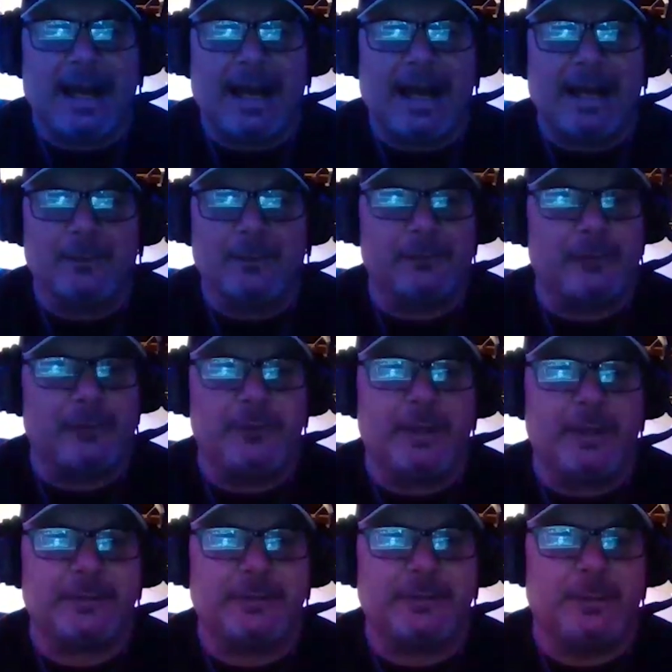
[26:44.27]
I don't
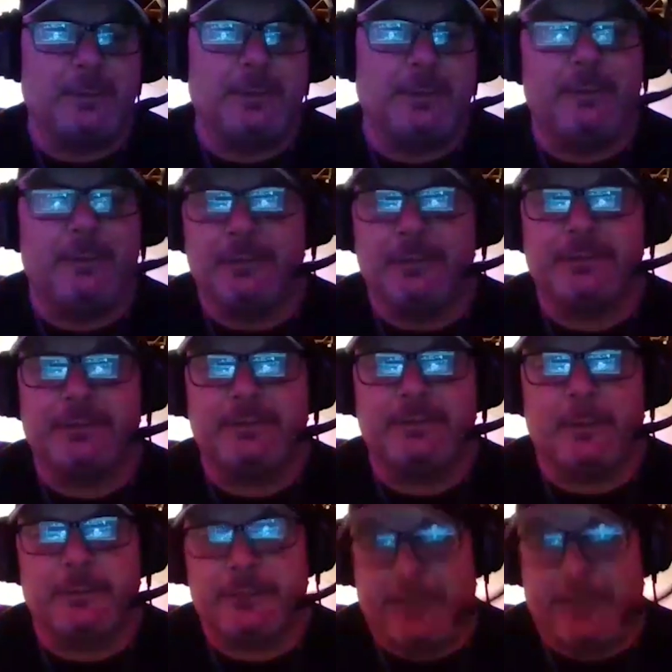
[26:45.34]
suggest doing those